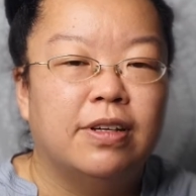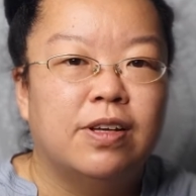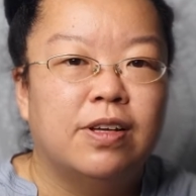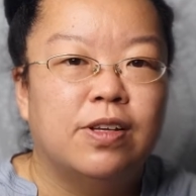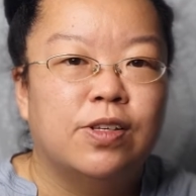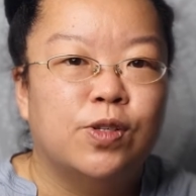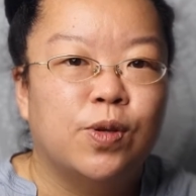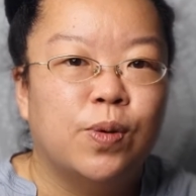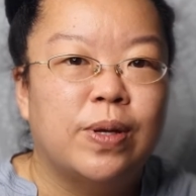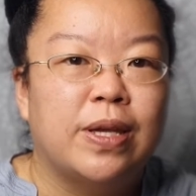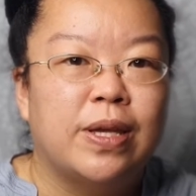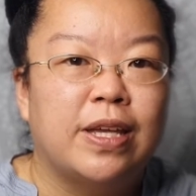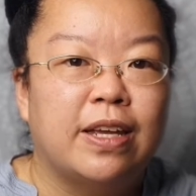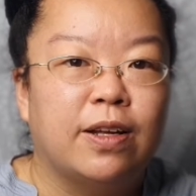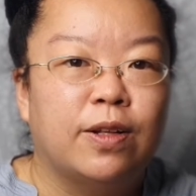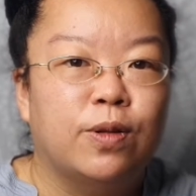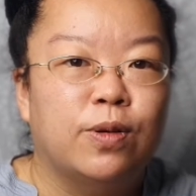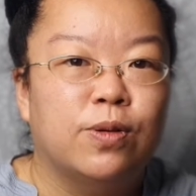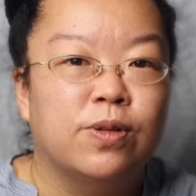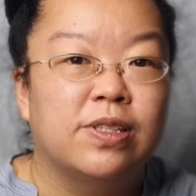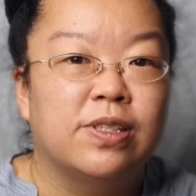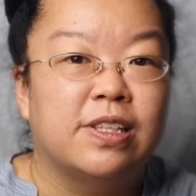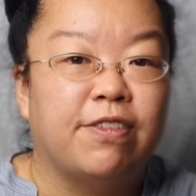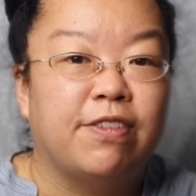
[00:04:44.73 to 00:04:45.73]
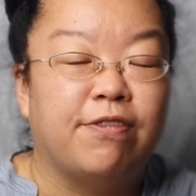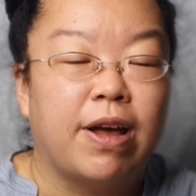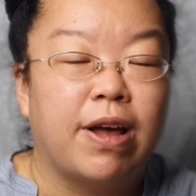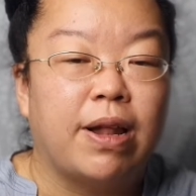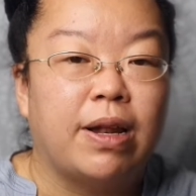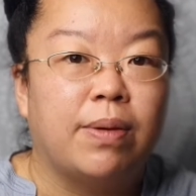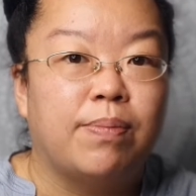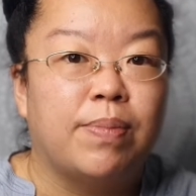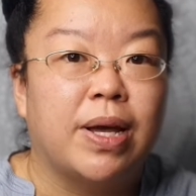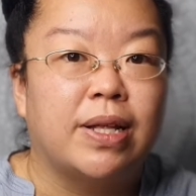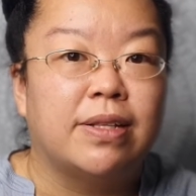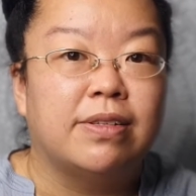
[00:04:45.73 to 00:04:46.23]
So it includes
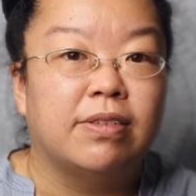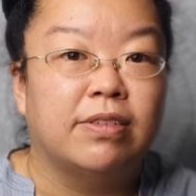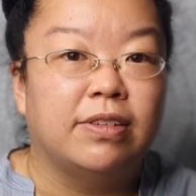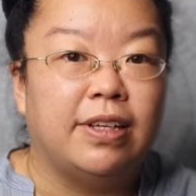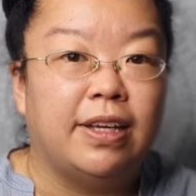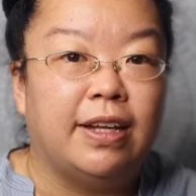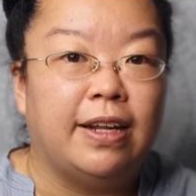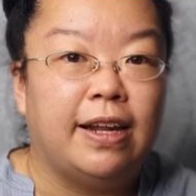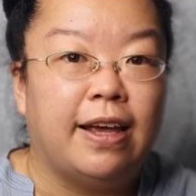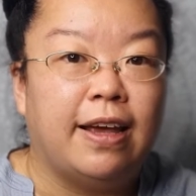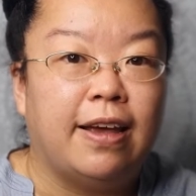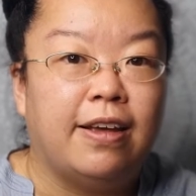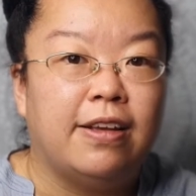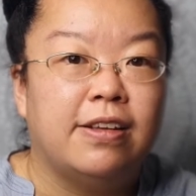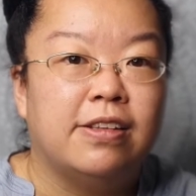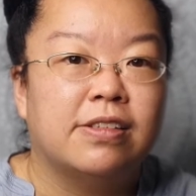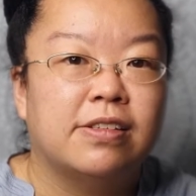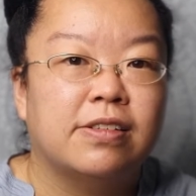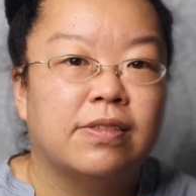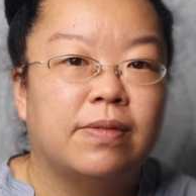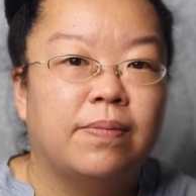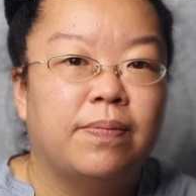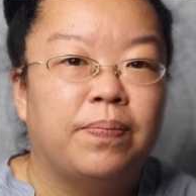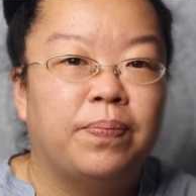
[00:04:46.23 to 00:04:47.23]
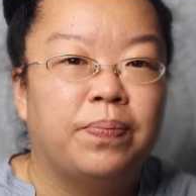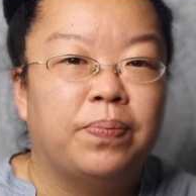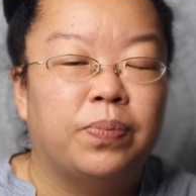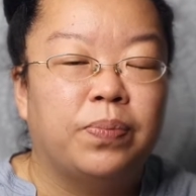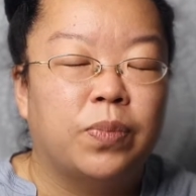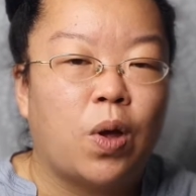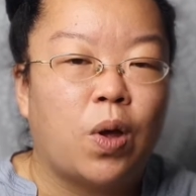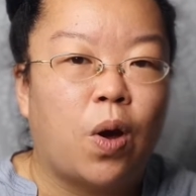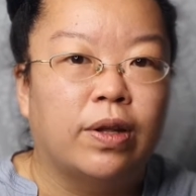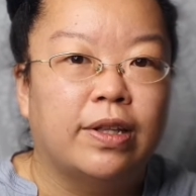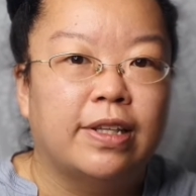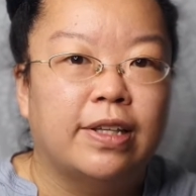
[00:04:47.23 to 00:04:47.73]
developmental delays,
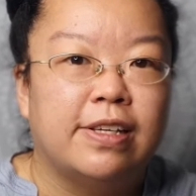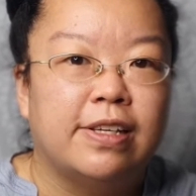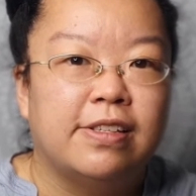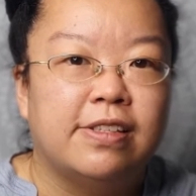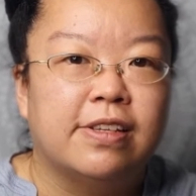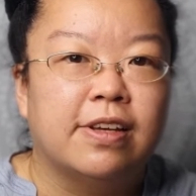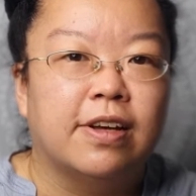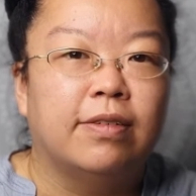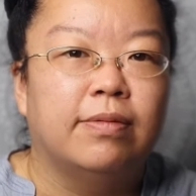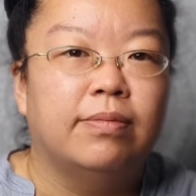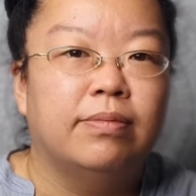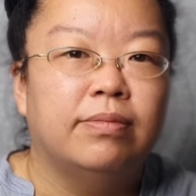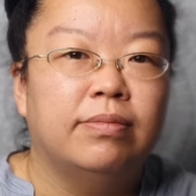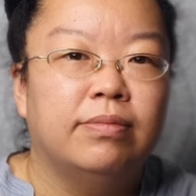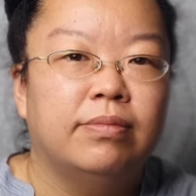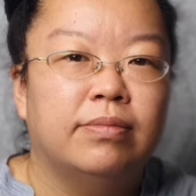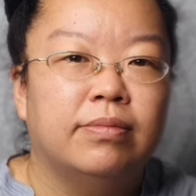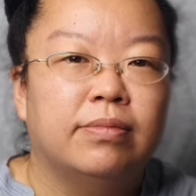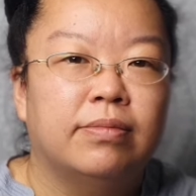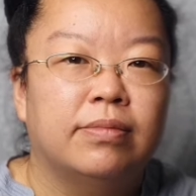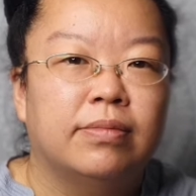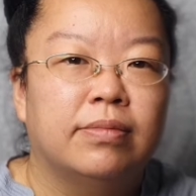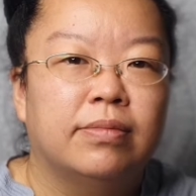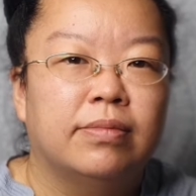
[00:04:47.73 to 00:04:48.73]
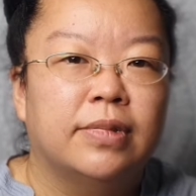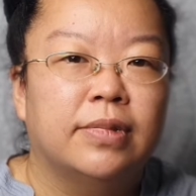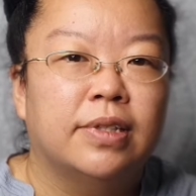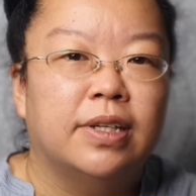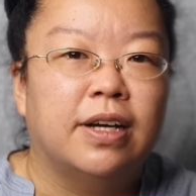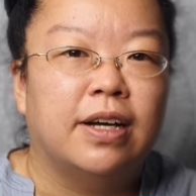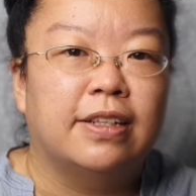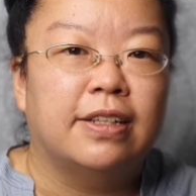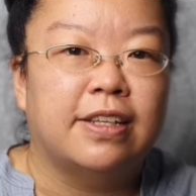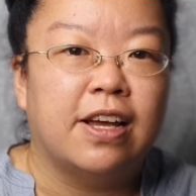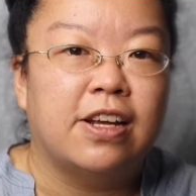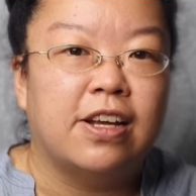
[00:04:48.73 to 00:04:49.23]
autism,
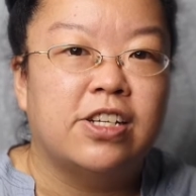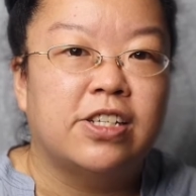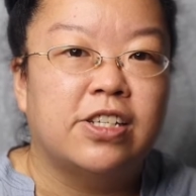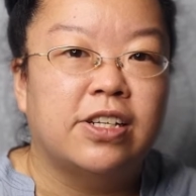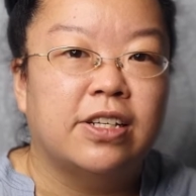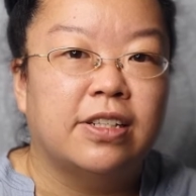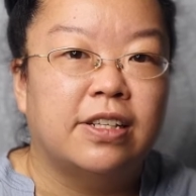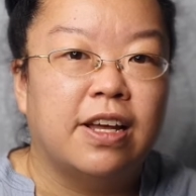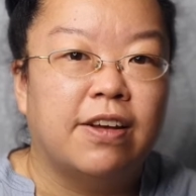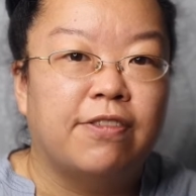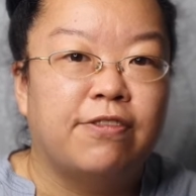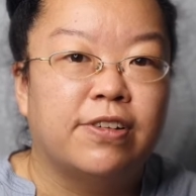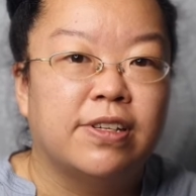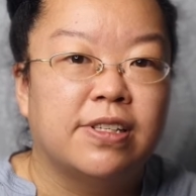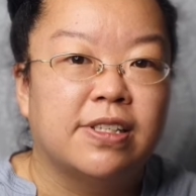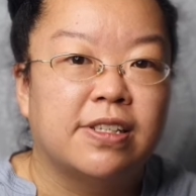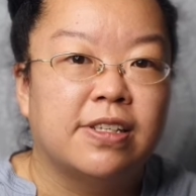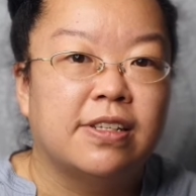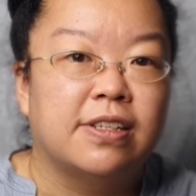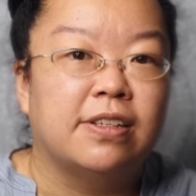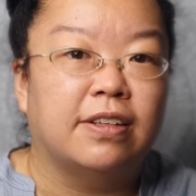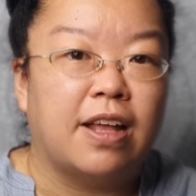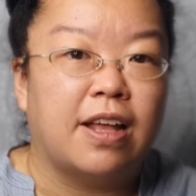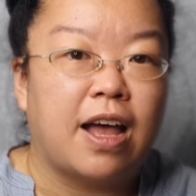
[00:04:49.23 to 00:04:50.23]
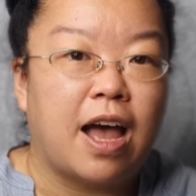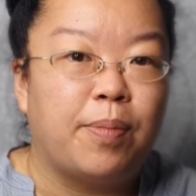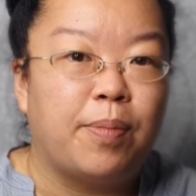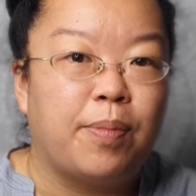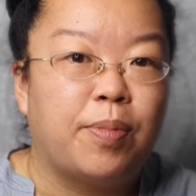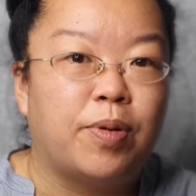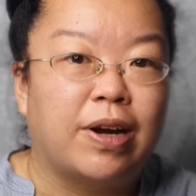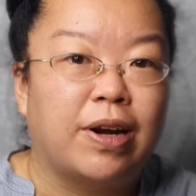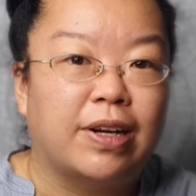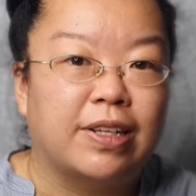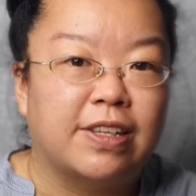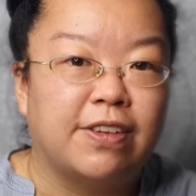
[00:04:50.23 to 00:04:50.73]
attention deficit
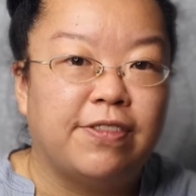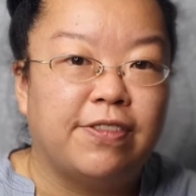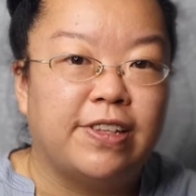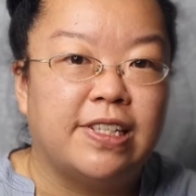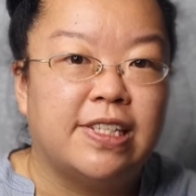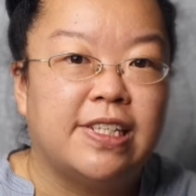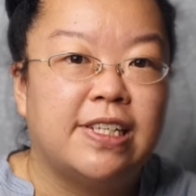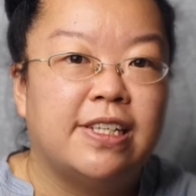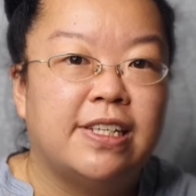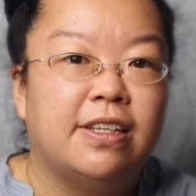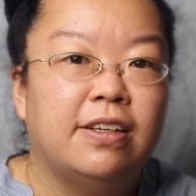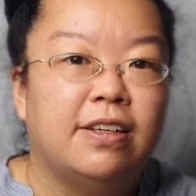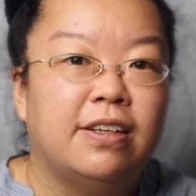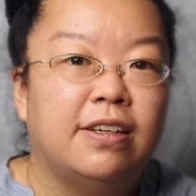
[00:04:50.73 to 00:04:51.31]
hyperactivity,